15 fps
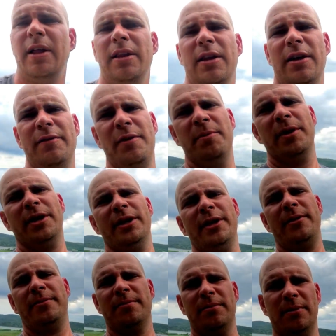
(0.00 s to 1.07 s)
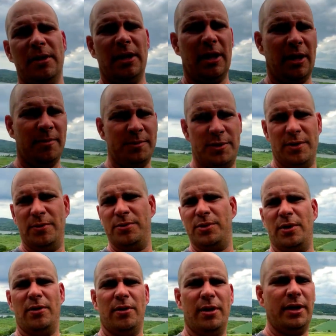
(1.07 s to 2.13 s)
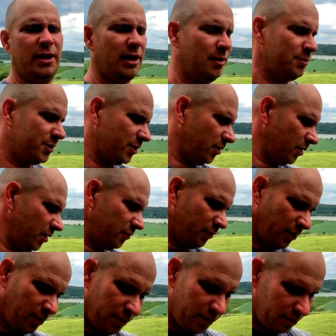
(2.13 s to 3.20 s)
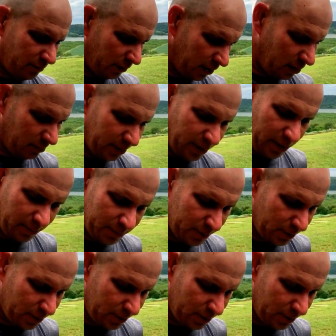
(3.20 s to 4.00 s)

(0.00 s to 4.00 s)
I love you, buddy. I'm so sorry. And I'm sorry for all your family, and I'm